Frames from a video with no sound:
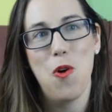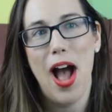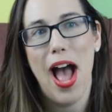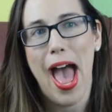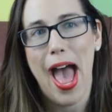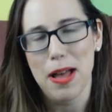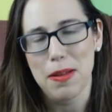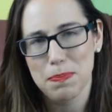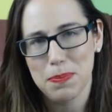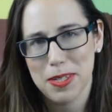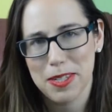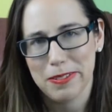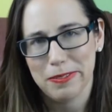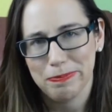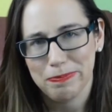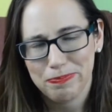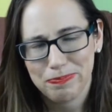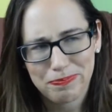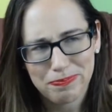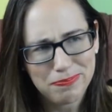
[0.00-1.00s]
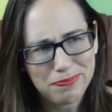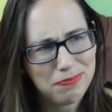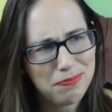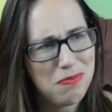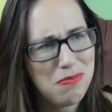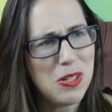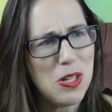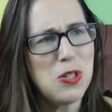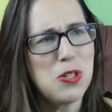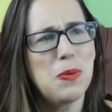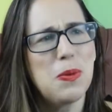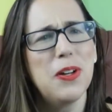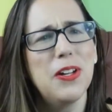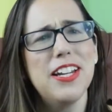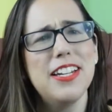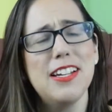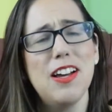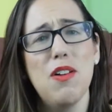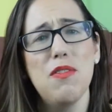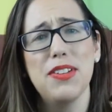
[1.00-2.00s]
apps. So we're going to
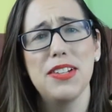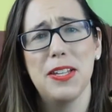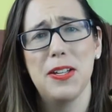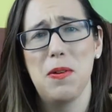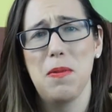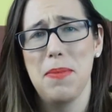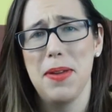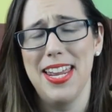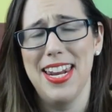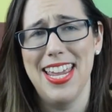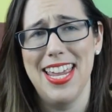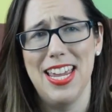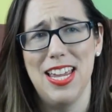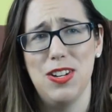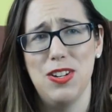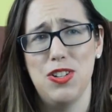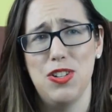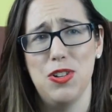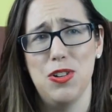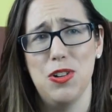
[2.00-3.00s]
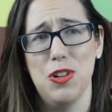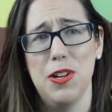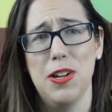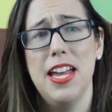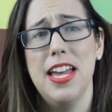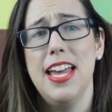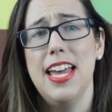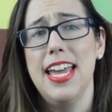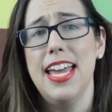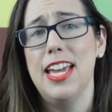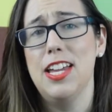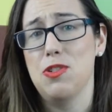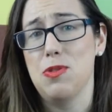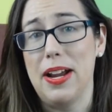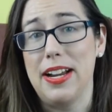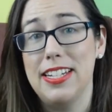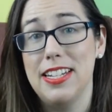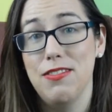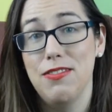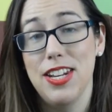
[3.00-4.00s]
delve a little bit into
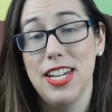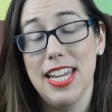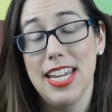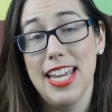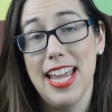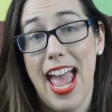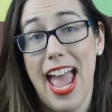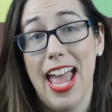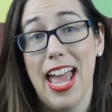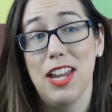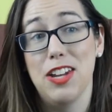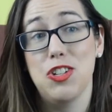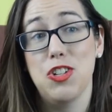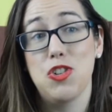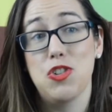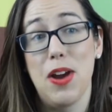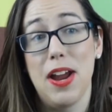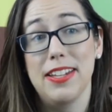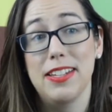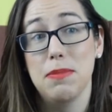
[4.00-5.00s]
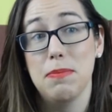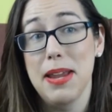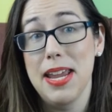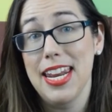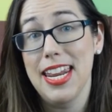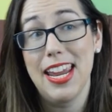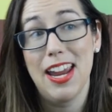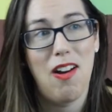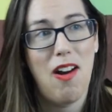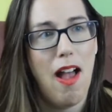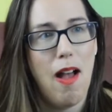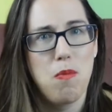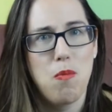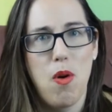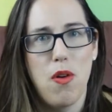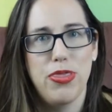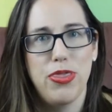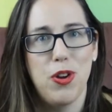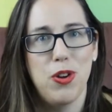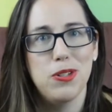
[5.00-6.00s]
interactivity and transmedia and
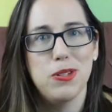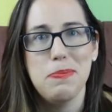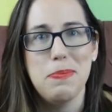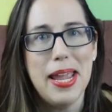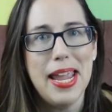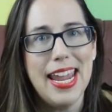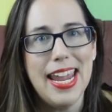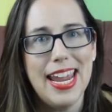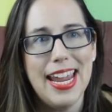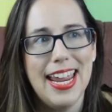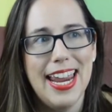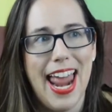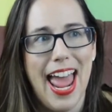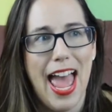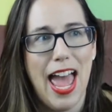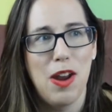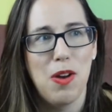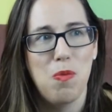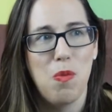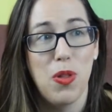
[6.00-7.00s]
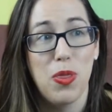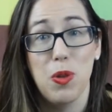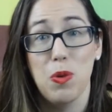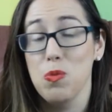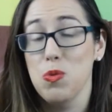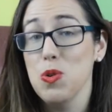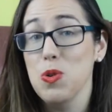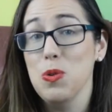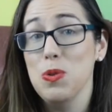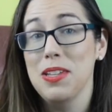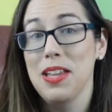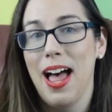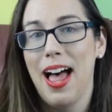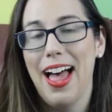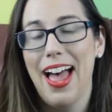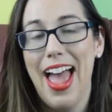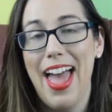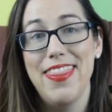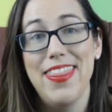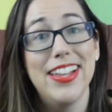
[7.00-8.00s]
what those mean and what the rules
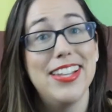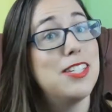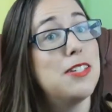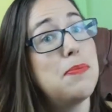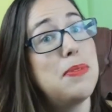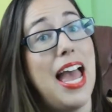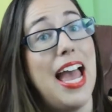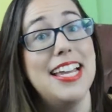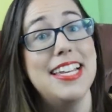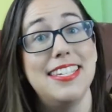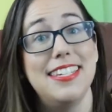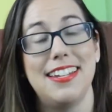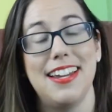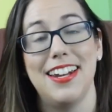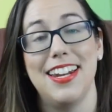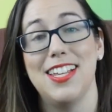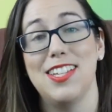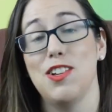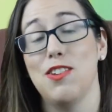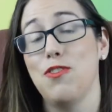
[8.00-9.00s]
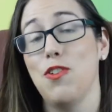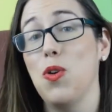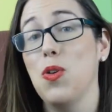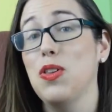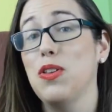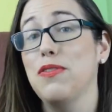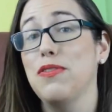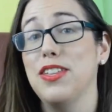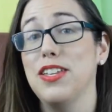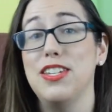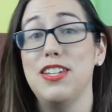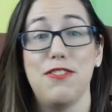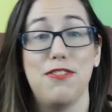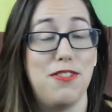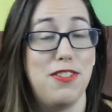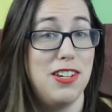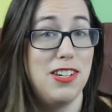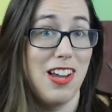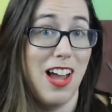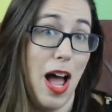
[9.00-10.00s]
are, and then some case studies of all of the
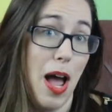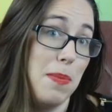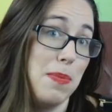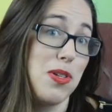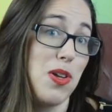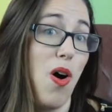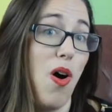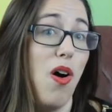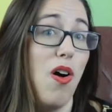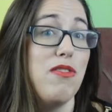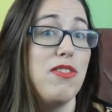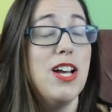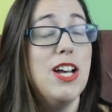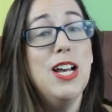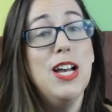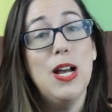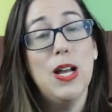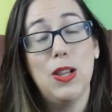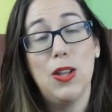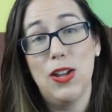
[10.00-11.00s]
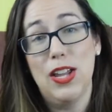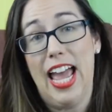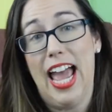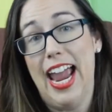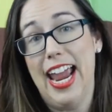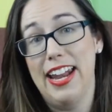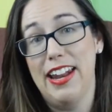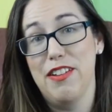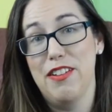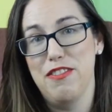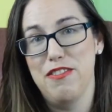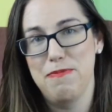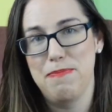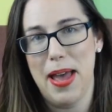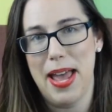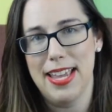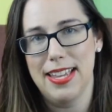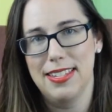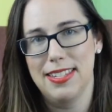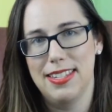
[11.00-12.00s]
different types of
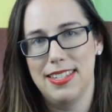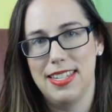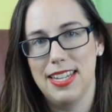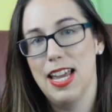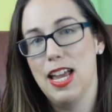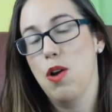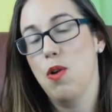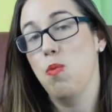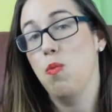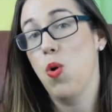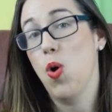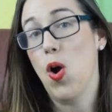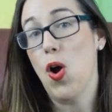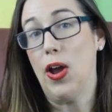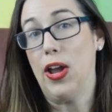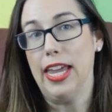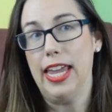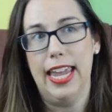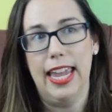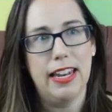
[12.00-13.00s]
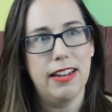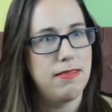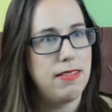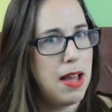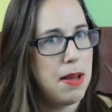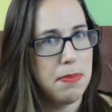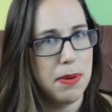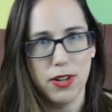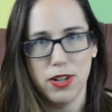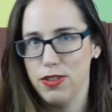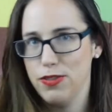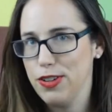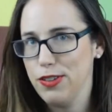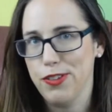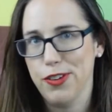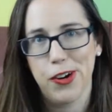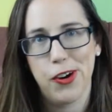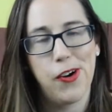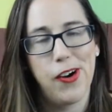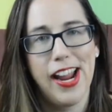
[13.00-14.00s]
locative-based work in a bunch of
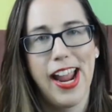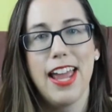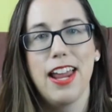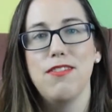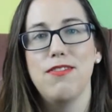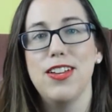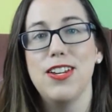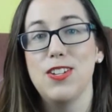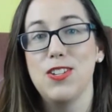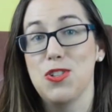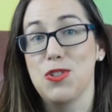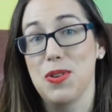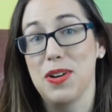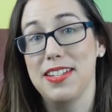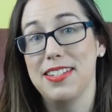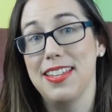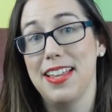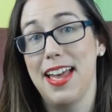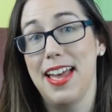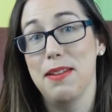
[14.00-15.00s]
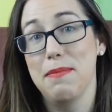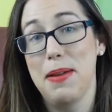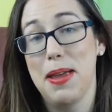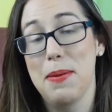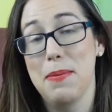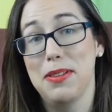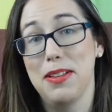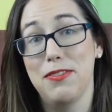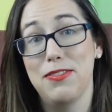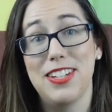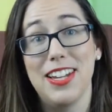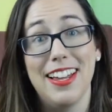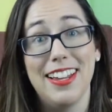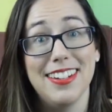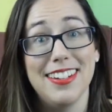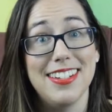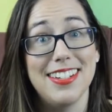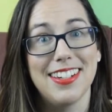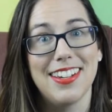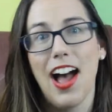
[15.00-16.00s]
different creative industries that people have
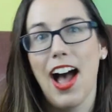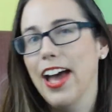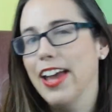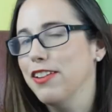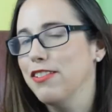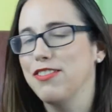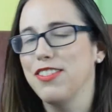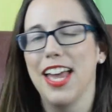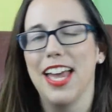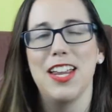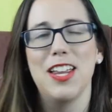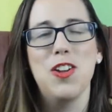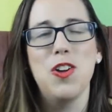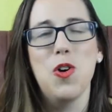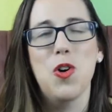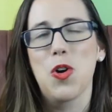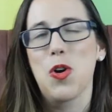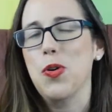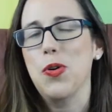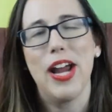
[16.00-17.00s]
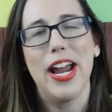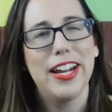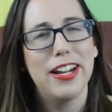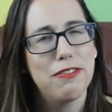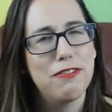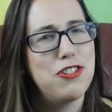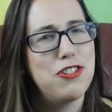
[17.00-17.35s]
done to kind of get your creative